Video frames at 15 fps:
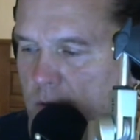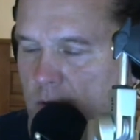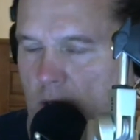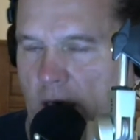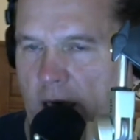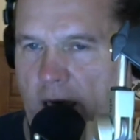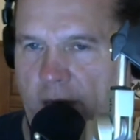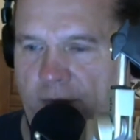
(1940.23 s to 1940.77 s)

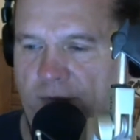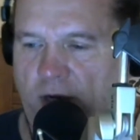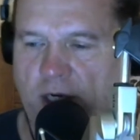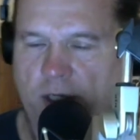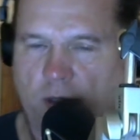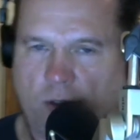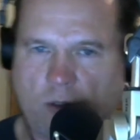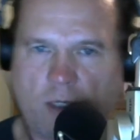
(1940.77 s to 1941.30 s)
I got to
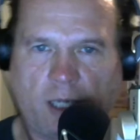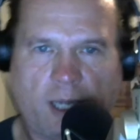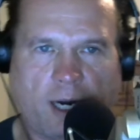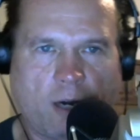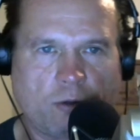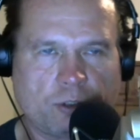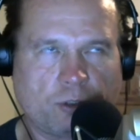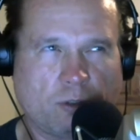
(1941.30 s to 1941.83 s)
fucking learn that
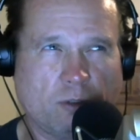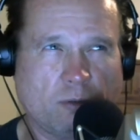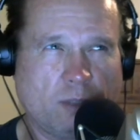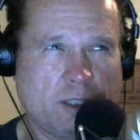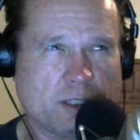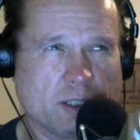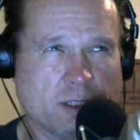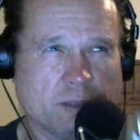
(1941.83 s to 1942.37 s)
outro.
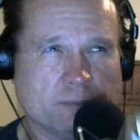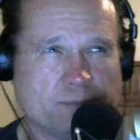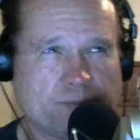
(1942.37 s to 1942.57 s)
What is it?